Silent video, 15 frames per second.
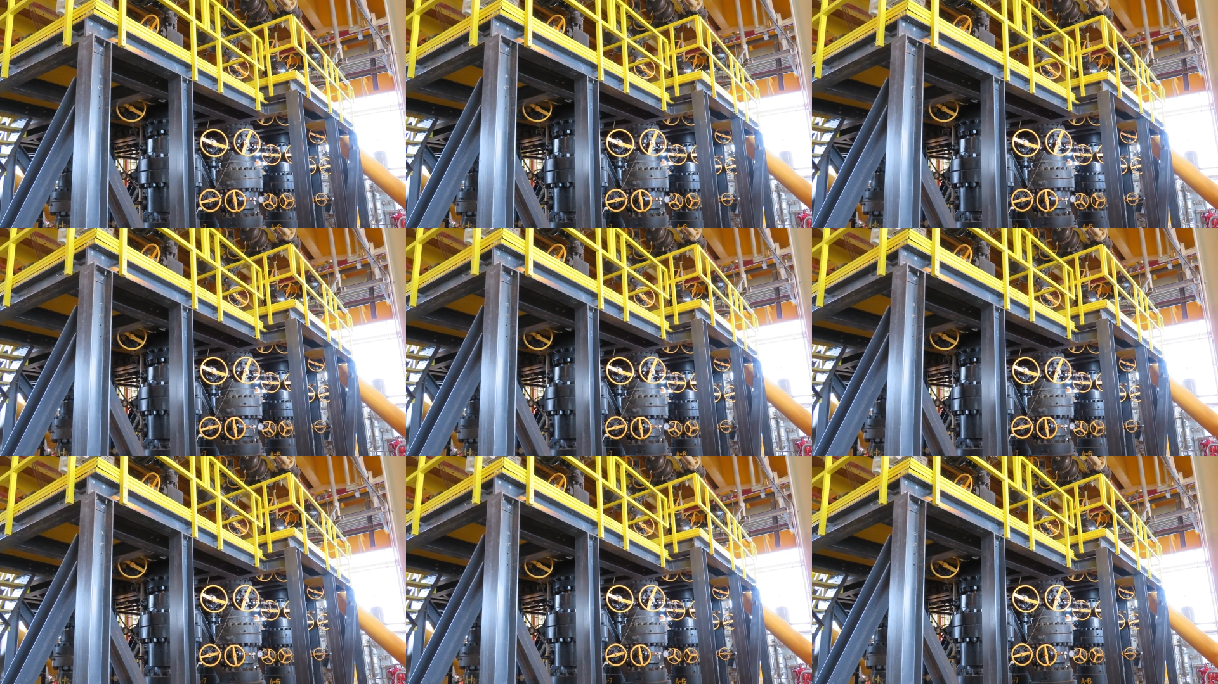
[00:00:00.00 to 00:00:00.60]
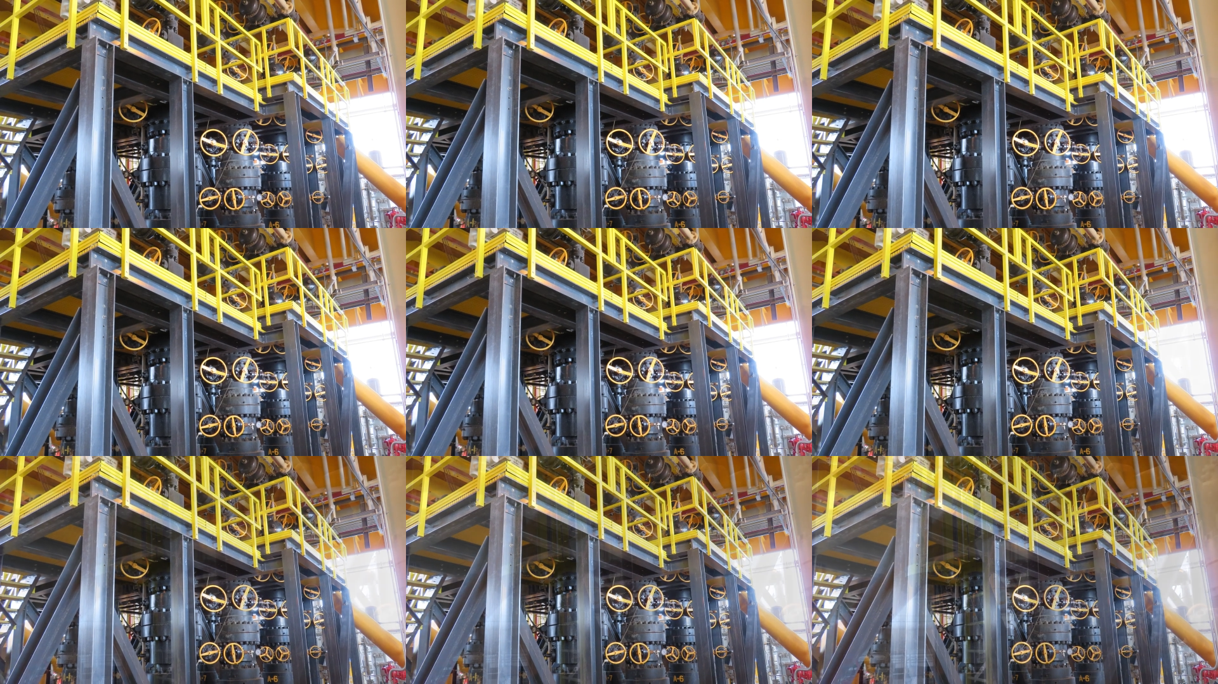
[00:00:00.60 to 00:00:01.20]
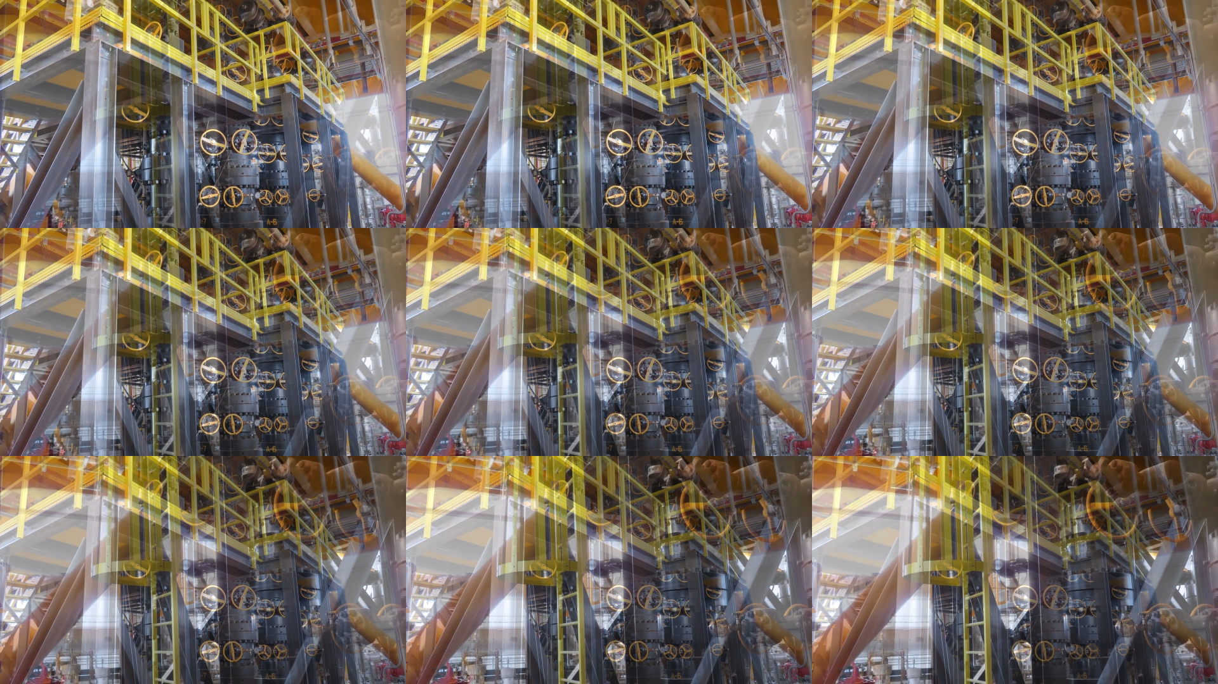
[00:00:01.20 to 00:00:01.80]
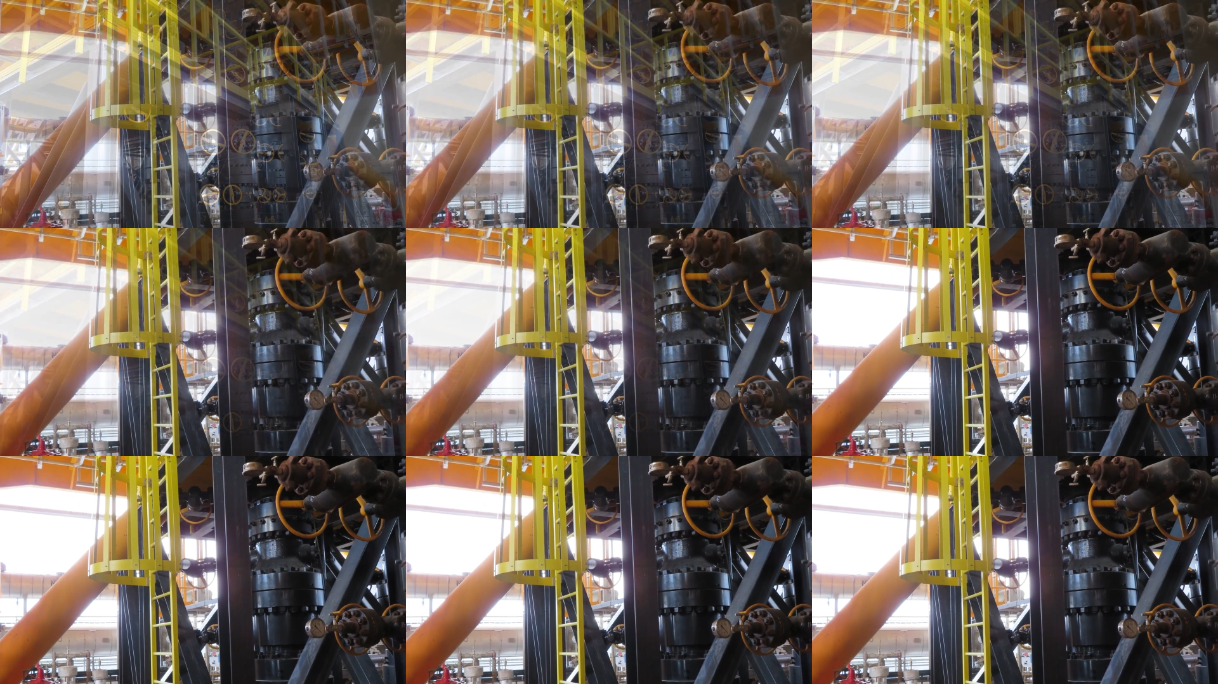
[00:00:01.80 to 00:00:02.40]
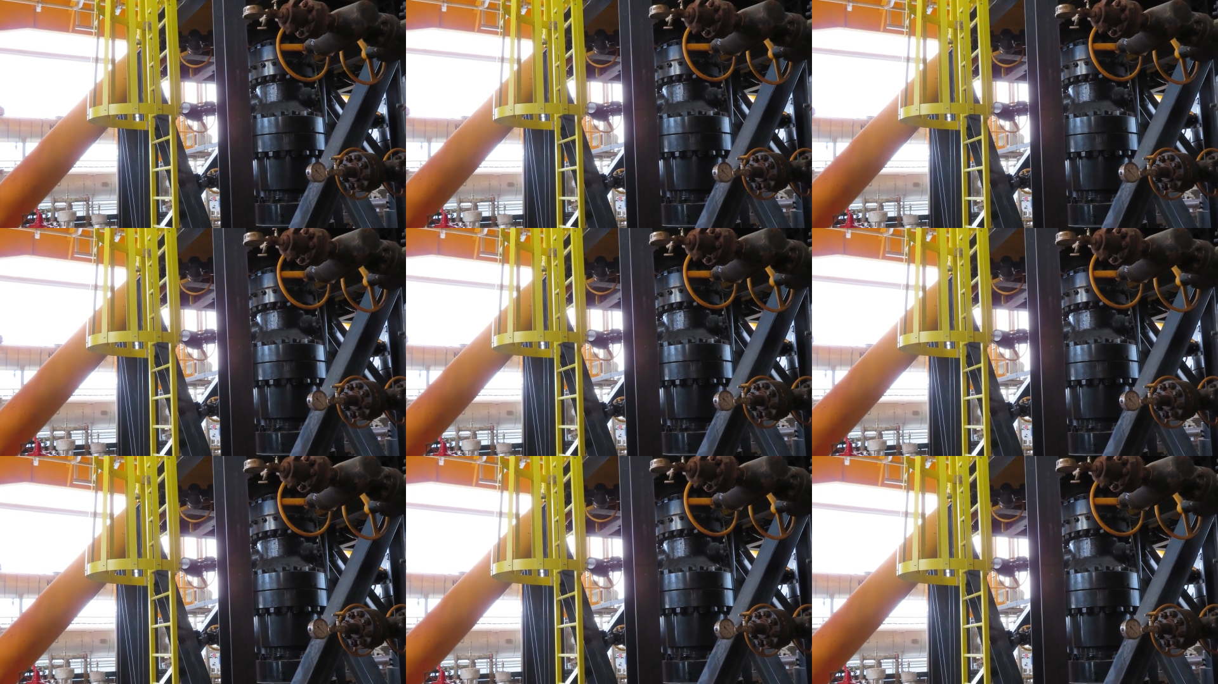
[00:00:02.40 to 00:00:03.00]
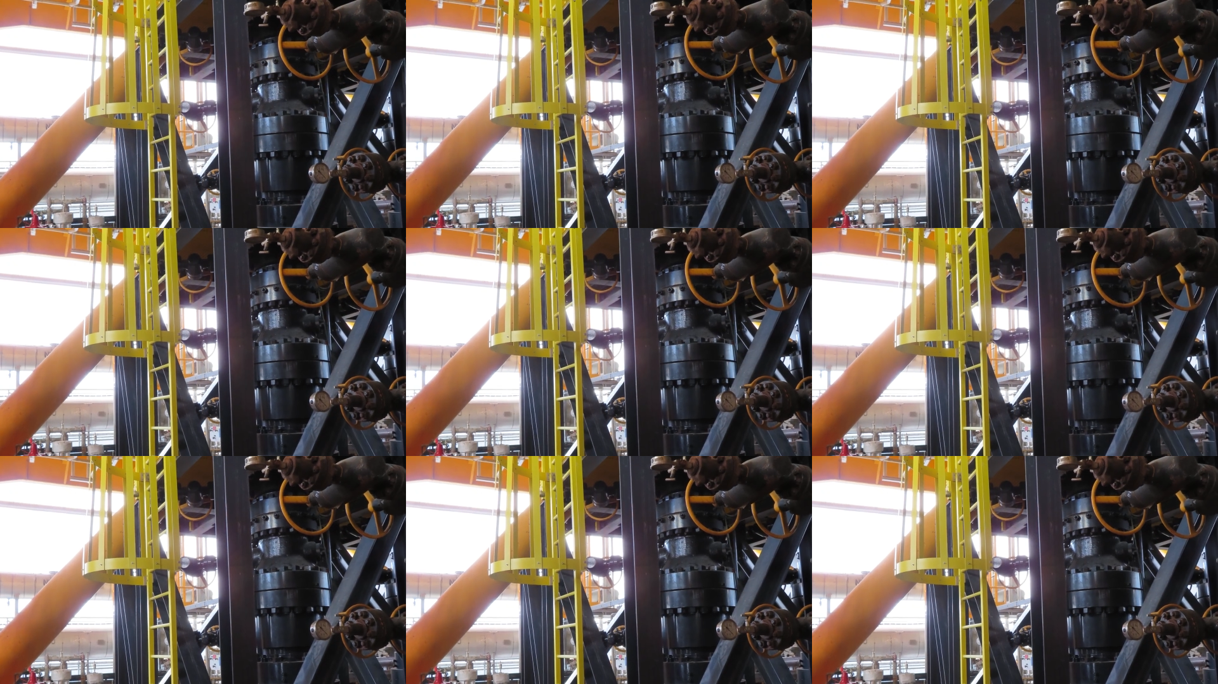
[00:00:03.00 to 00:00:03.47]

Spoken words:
No face is visible, so there are no lips to read.